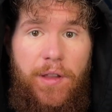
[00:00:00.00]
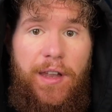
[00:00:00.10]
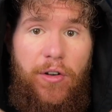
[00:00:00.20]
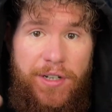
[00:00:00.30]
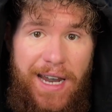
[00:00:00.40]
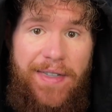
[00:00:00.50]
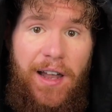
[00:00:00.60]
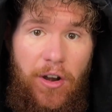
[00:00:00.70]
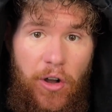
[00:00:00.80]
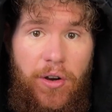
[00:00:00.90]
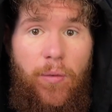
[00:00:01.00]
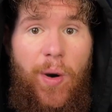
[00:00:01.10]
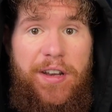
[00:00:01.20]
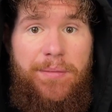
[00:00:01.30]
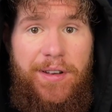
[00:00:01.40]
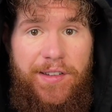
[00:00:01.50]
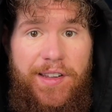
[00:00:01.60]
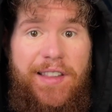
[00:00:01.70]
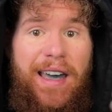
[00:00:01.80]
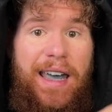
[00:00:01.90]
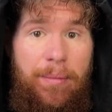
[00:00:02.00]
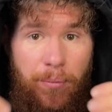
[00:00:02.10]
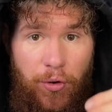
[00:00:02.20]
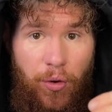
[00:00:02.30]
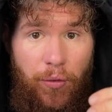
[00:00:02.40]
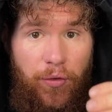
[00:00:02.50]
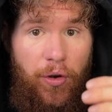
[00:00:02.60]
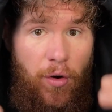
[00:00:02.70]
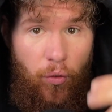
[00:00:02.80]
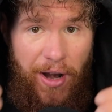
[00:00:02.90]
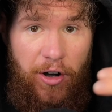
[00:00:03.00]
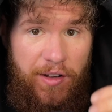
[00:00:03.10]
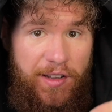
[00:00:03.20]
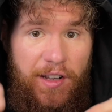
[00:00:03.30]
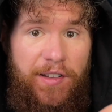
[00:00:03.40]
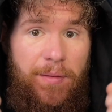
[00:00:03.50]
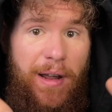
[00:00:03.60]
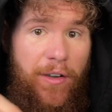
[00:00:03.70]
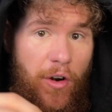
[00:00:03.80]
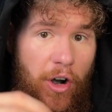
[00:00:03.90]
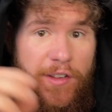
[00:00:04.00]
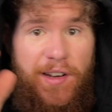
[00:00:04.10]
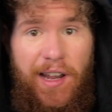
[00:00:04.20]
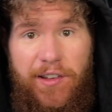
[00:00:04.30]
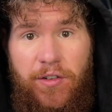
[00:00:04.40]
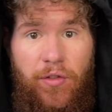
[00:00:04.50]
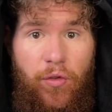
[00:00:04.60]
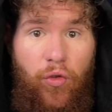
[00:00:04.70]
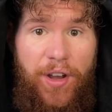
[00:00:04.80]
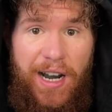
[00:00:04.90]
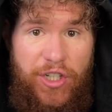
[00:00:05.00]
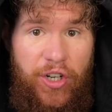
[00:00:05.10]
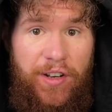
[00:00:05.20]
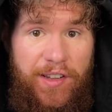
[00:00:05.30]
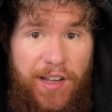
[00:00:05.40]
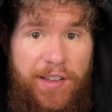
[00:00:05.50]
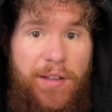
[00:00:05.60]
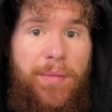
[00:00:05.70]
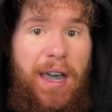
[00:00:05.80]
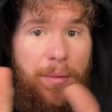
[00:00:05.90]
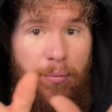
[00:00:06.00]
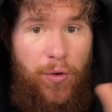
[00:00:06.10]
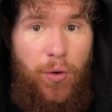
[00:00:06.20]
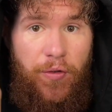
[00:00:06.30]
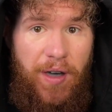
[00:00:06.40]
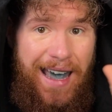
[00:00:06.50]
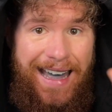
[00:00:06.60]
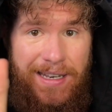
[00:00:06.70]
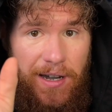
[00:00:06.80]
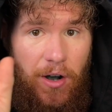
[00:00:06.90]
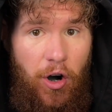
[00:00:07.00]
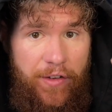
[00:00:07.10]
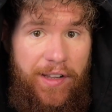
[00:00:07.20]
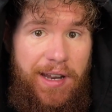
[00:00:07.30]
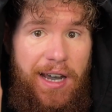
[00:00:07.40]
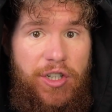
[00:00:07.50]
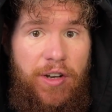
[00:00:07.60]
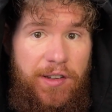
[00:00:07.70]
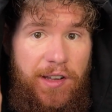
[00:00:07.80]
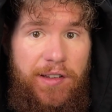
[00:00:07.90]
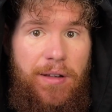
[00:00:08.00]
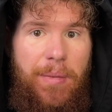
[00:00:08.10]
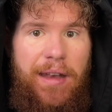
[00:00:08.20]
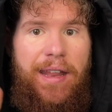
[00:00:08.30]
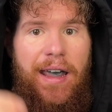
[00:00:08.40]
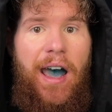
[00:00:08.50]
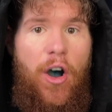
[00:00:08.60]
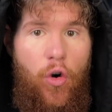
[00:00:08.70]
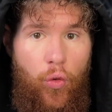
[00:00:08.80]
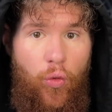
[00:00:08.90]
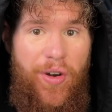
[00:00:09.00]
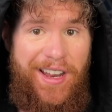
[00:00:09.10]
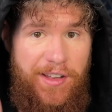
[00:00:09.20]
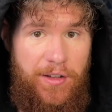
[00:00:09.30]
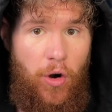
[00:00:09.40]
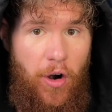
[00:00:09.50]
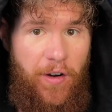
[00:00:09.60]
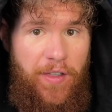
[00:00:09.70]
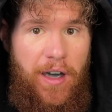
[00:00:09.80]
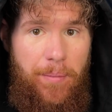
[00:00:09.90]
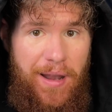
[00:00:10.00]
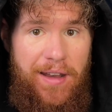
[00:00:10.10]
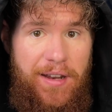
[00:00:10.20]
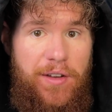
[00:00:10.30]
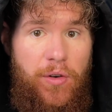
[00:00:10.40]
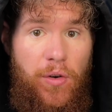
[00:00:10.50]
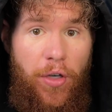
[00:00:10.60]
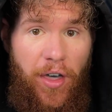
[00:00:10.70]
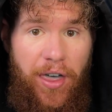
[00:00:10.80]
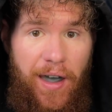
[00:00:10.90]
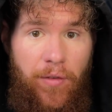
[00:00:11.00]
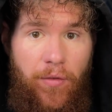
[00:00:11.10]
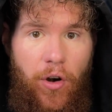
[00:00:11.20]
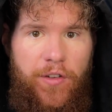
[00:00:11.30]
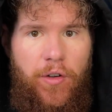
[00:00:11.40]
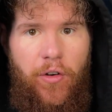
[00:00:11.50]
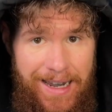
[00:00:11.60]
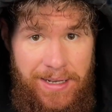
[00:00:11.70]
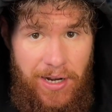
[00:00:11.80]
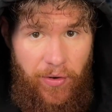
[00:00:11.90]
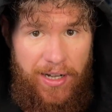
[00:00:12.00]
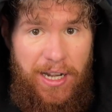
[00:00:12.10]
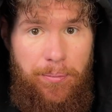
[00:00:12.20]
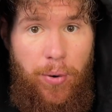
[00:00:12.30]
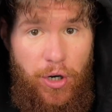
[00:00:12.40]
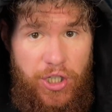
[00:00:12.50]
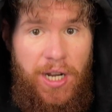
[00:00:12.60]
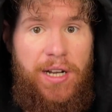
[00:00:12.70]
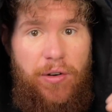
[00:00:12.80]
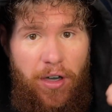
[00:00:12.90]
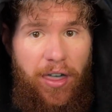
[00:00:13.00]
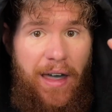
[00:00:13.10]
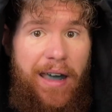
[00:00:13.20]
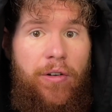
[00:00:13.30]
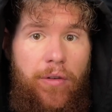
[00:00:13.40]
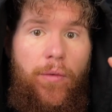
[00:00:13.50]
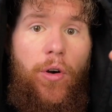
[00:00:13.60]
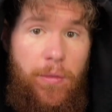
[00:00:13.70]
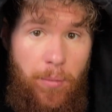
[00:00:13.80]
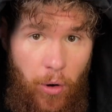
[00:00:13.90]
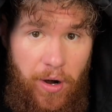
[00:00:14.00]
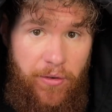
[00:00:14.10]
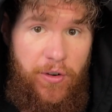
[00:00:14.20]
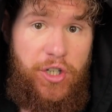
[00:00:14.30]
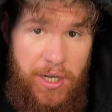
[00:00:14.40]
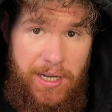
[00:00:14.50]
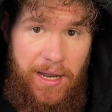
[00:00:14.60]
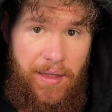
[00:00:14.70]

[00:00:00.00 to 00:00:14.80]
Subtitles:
that contain a lot of vitamin C. They improve your redox system, like your oxidation reduction system. They improve the antioxidation system and they restore the ability to glutathione work. So you're indirectly pushing glutathione to work more efficiently in a